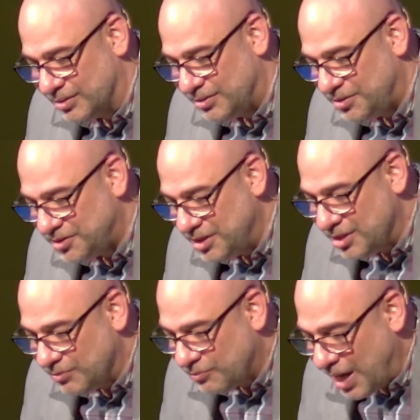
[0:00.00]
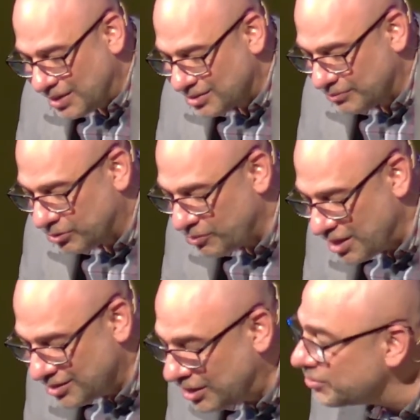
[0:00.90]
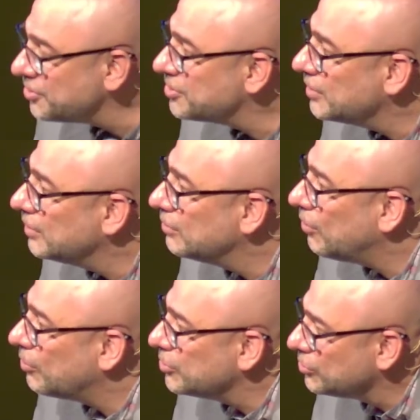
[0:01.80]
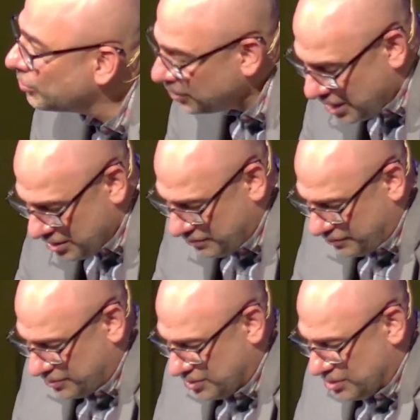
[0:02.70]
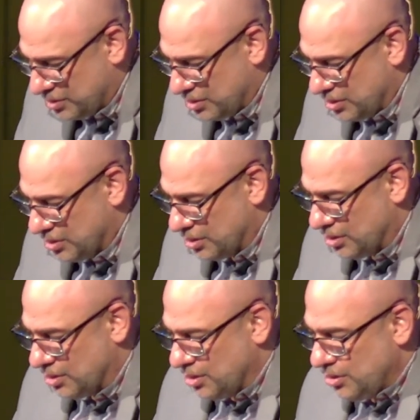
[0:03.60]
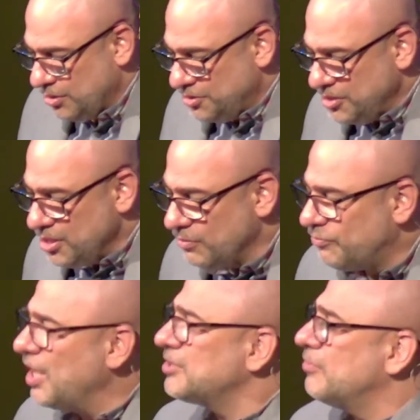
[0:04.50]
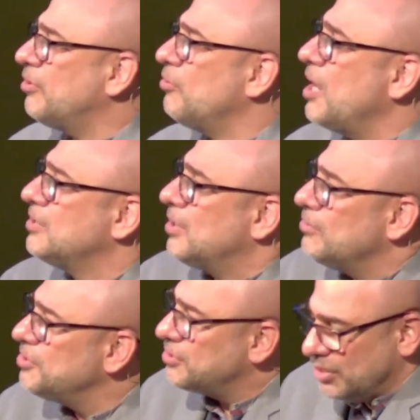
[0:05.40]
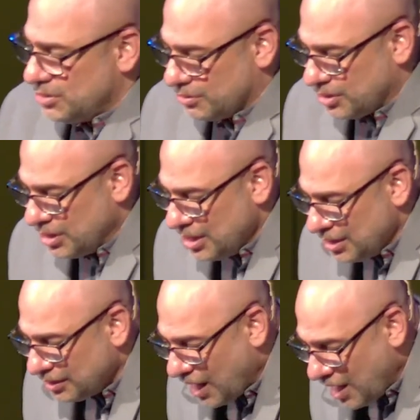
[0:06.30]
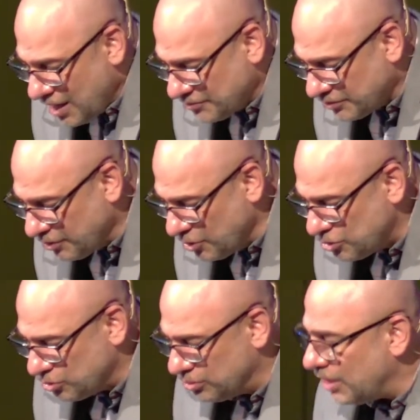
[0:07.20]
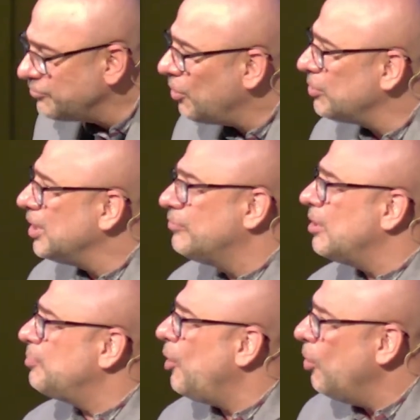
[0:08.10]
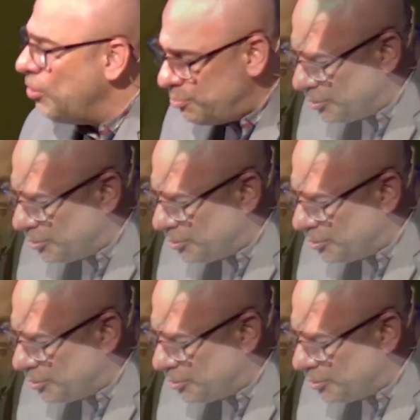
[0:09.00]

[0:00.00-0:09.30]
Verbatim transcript: Do you see the effects of hereditary sin on your life? Do you see the effects of hereditary sin on the lives of those you love? Don't give up hope.